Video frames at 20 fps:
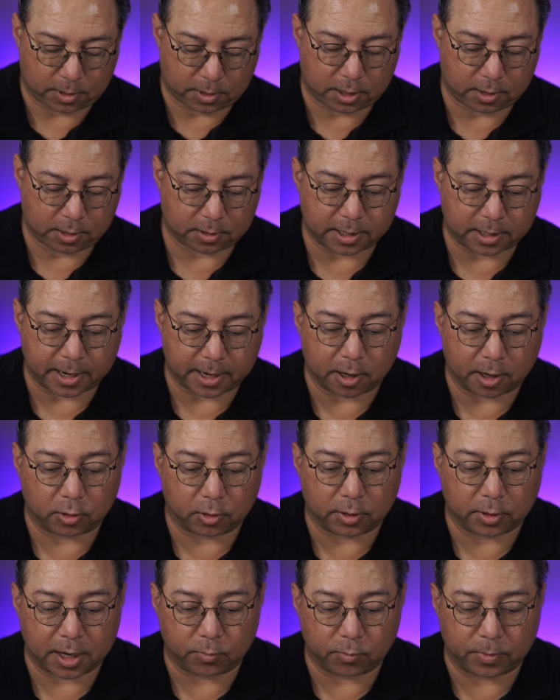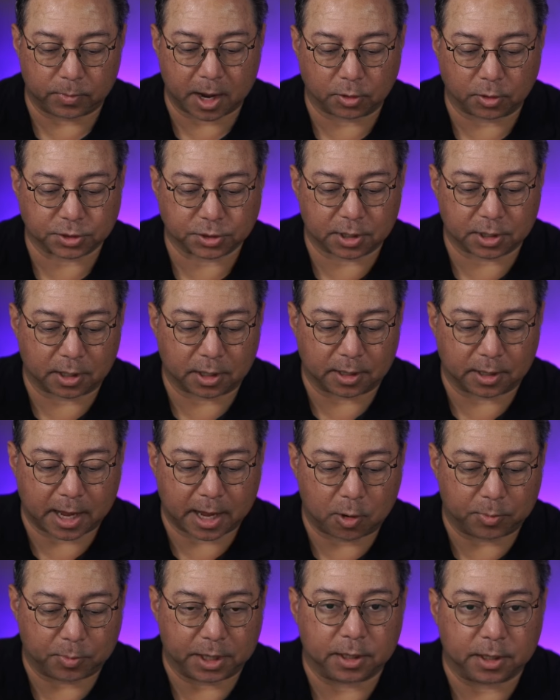down, and now it's going to allow
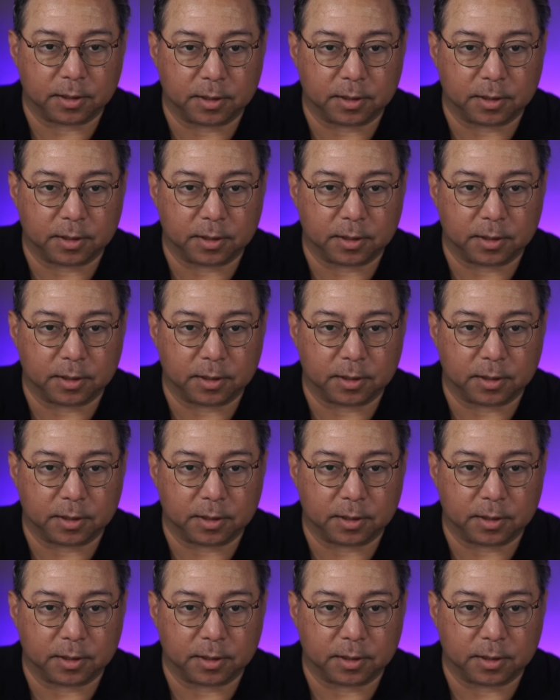me,